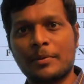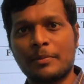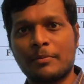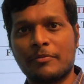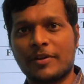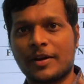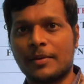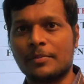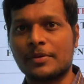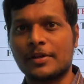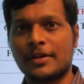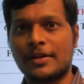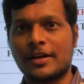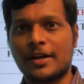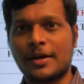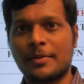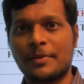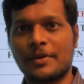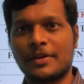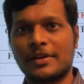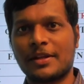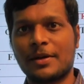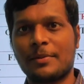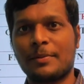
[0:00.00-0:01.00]
from that
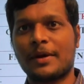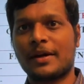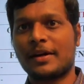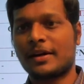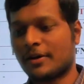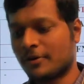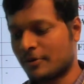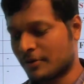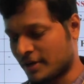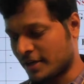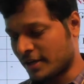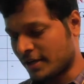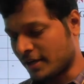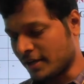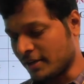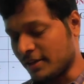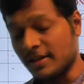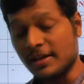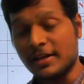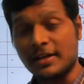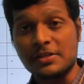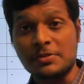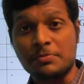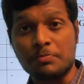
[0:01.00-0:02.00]
topic they might have taken
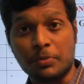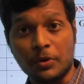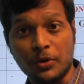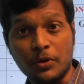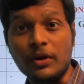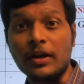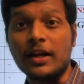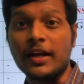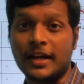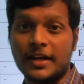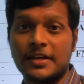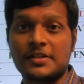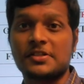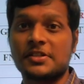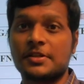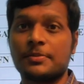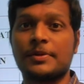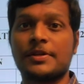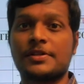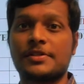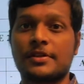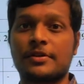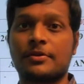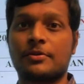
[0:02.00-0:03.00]
that is purely
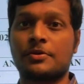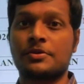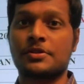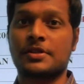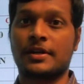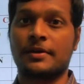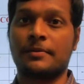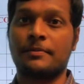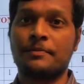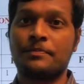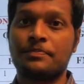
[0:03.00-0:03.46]
estimation question